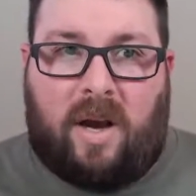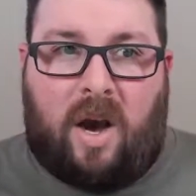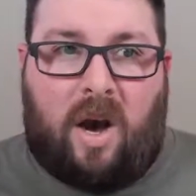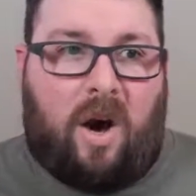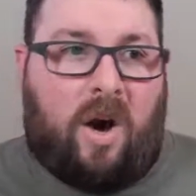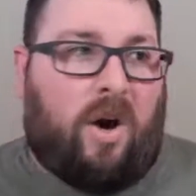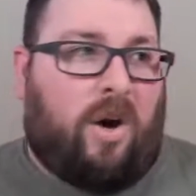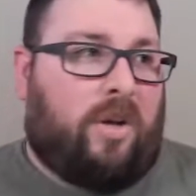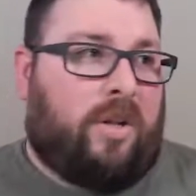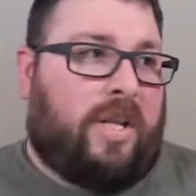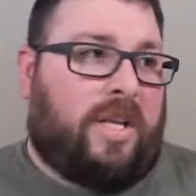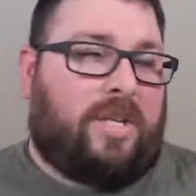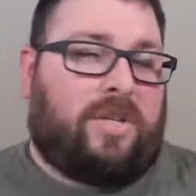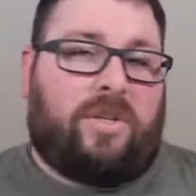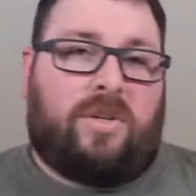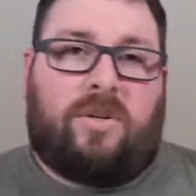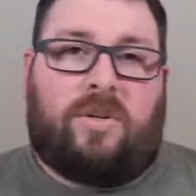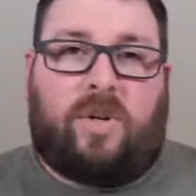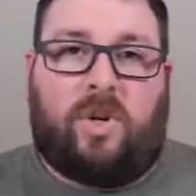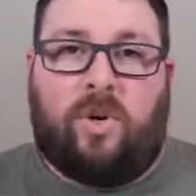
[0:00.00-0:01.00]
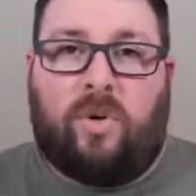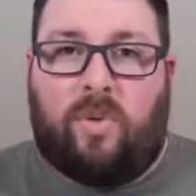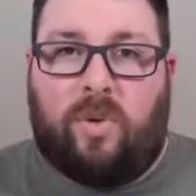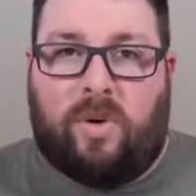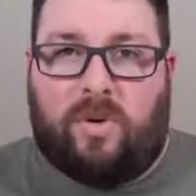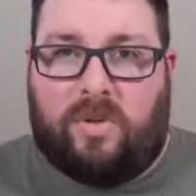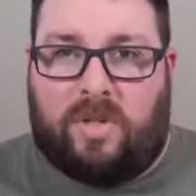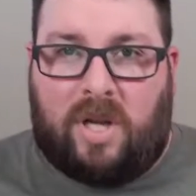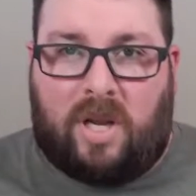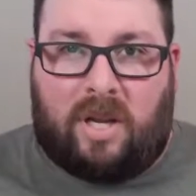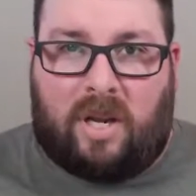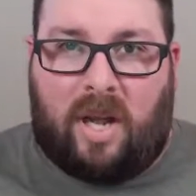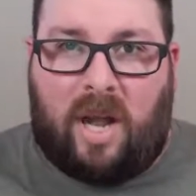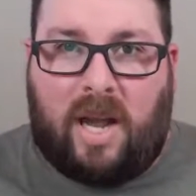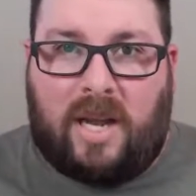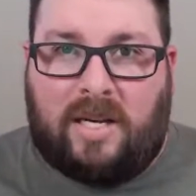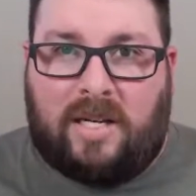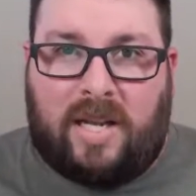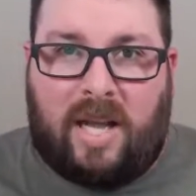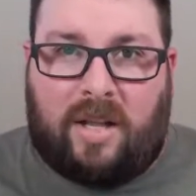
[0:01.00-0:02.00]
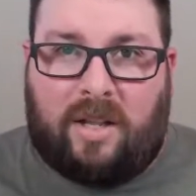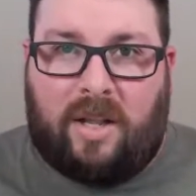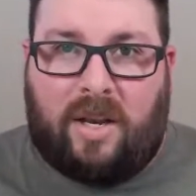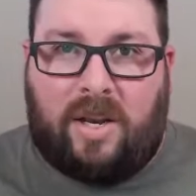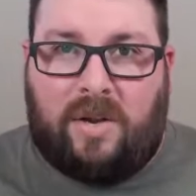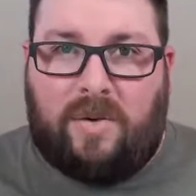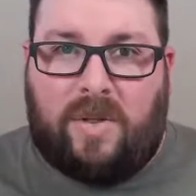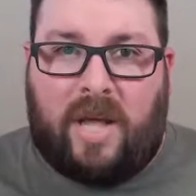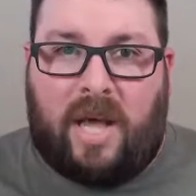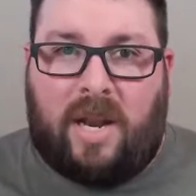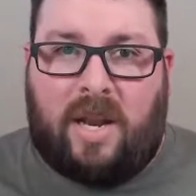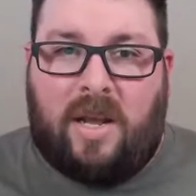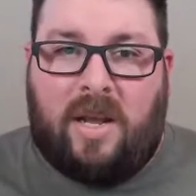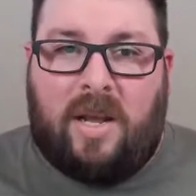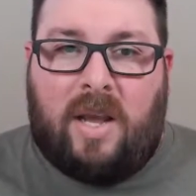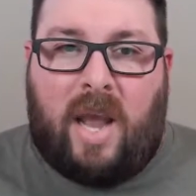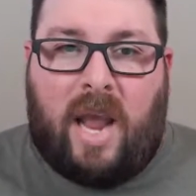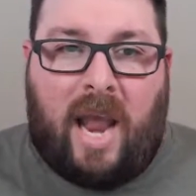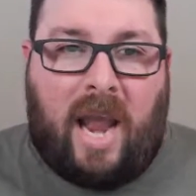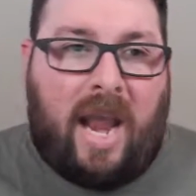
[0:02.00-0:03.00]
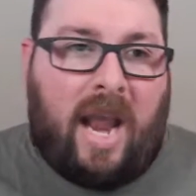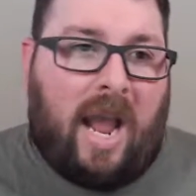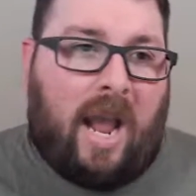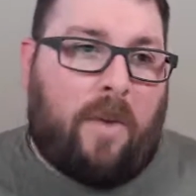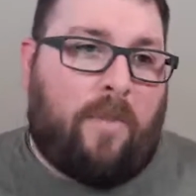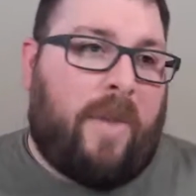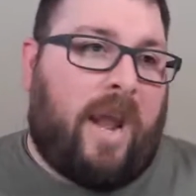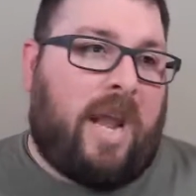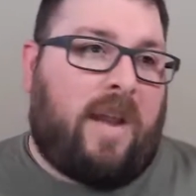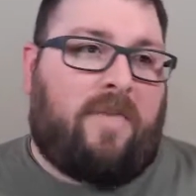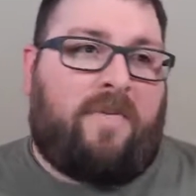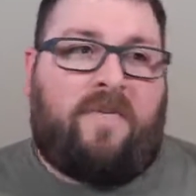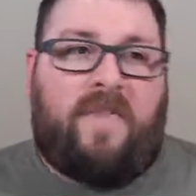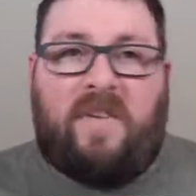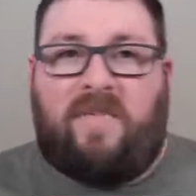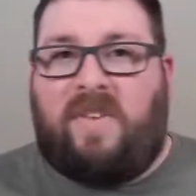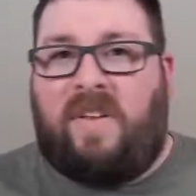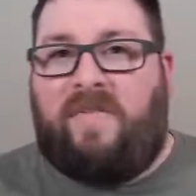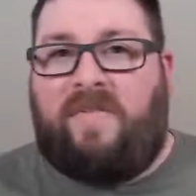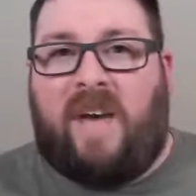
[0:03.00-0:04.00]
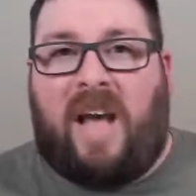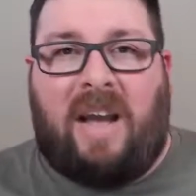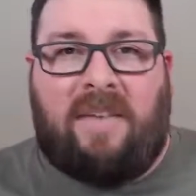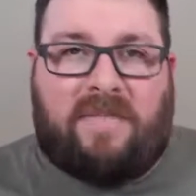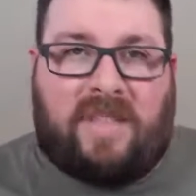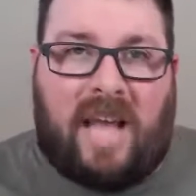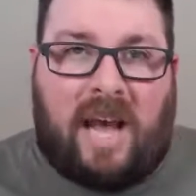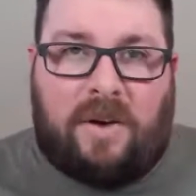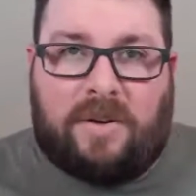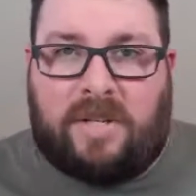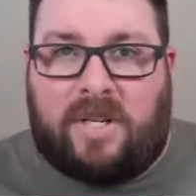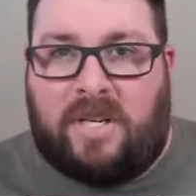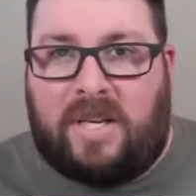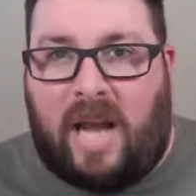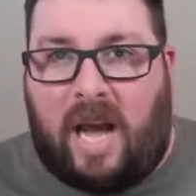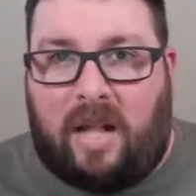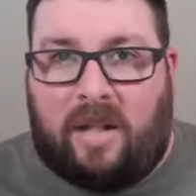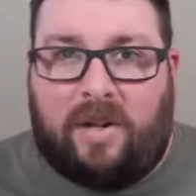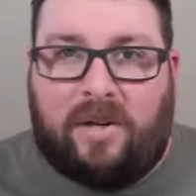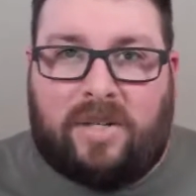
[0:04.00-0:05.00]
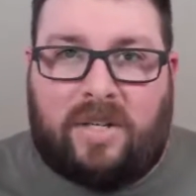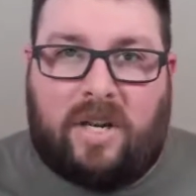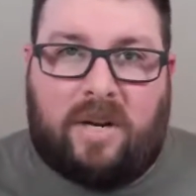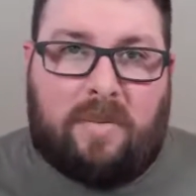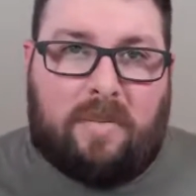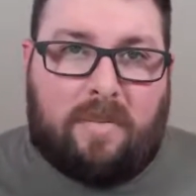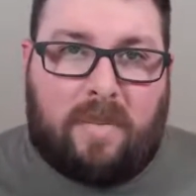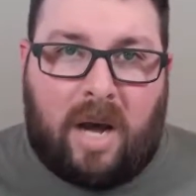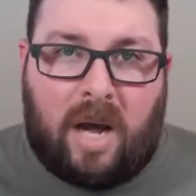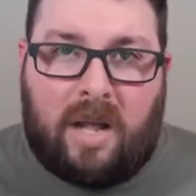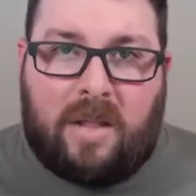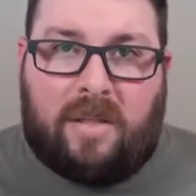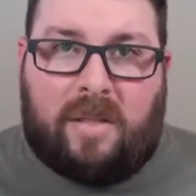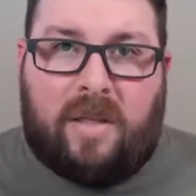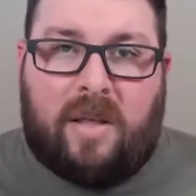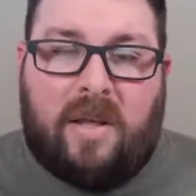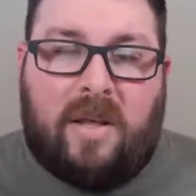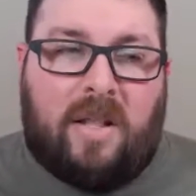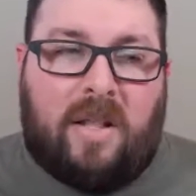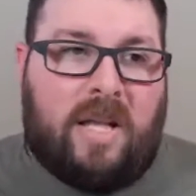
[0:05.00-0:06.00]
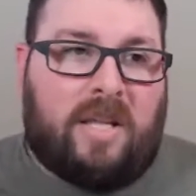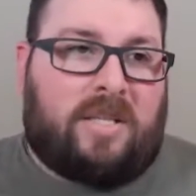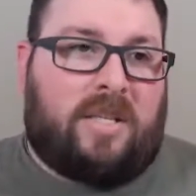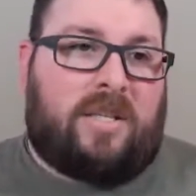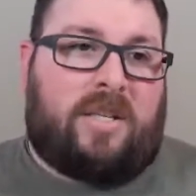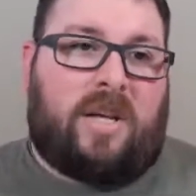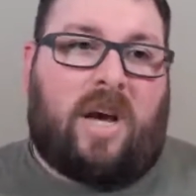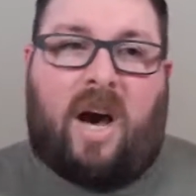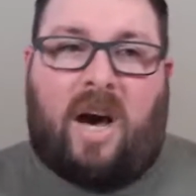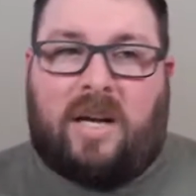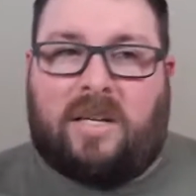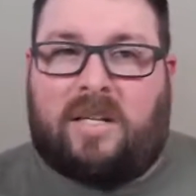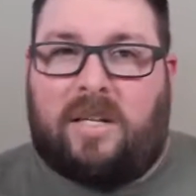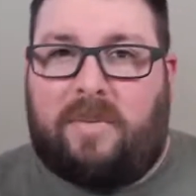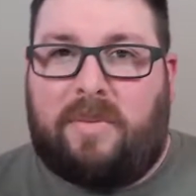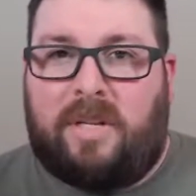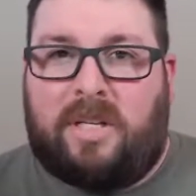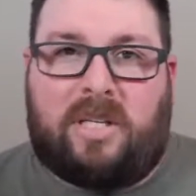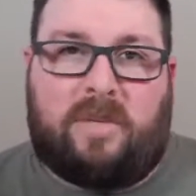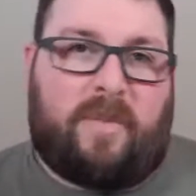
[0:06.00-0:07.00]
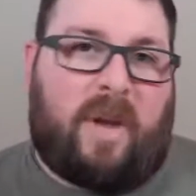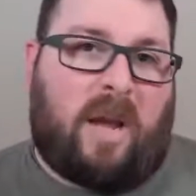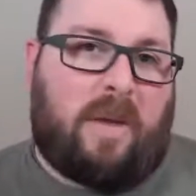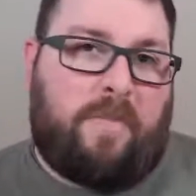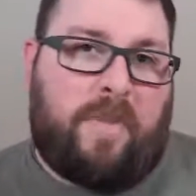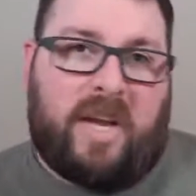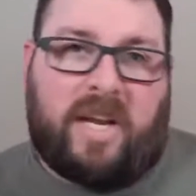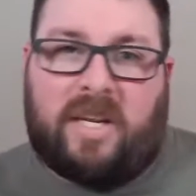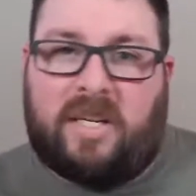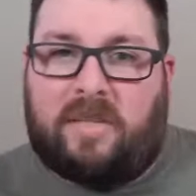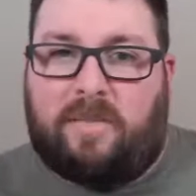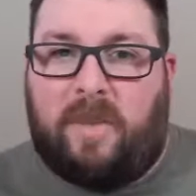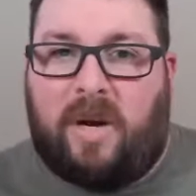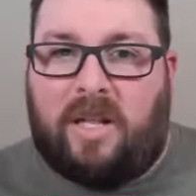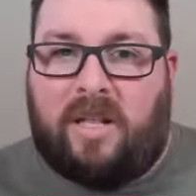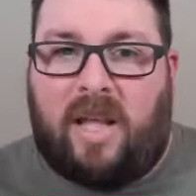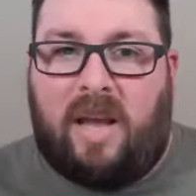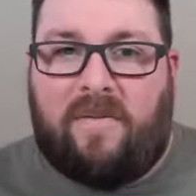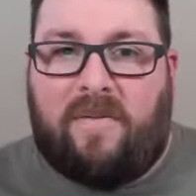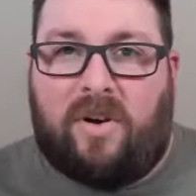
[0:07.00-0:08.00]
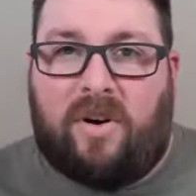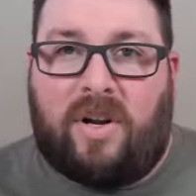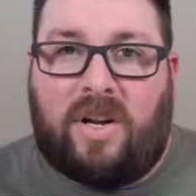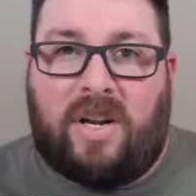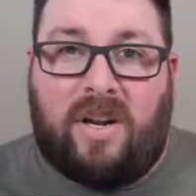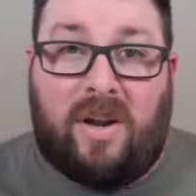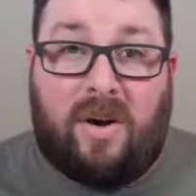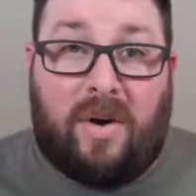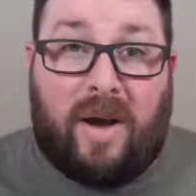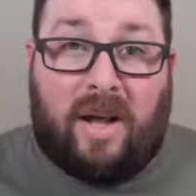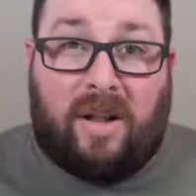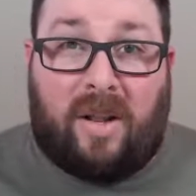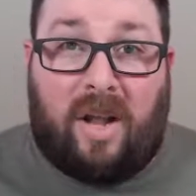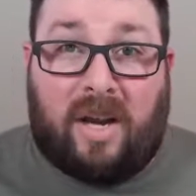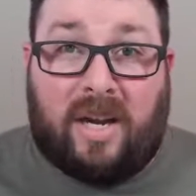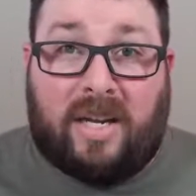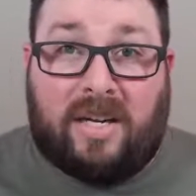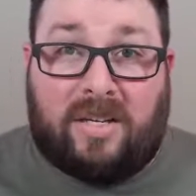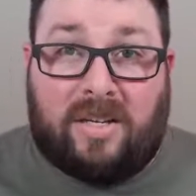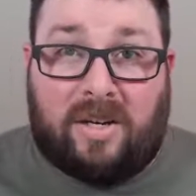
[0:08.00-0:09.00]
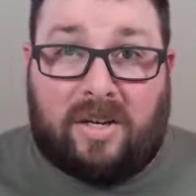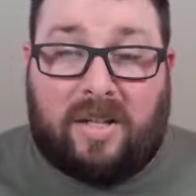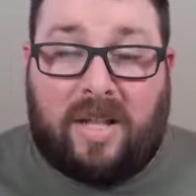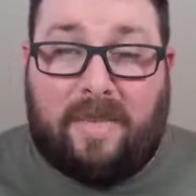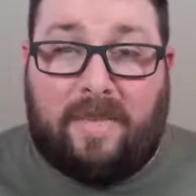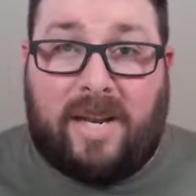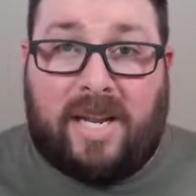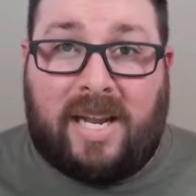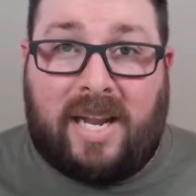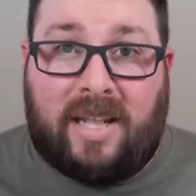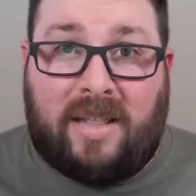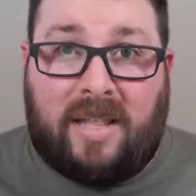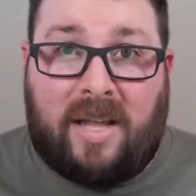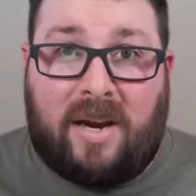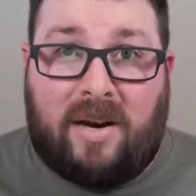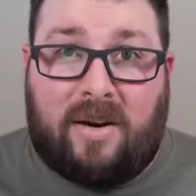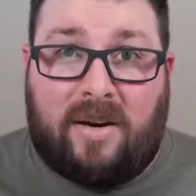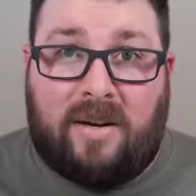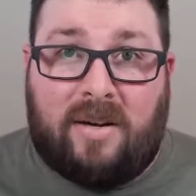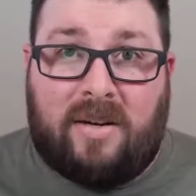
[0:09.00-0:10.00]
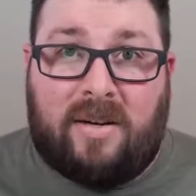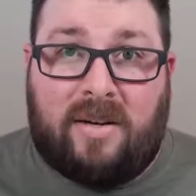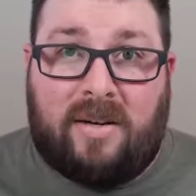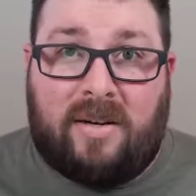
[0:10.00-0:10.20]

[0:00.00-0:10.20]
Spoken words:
All these gurus online telling you that, hey, I made $55,000 in a month. This is awesome. This is my biggest month ever. You know how long it took them to get there?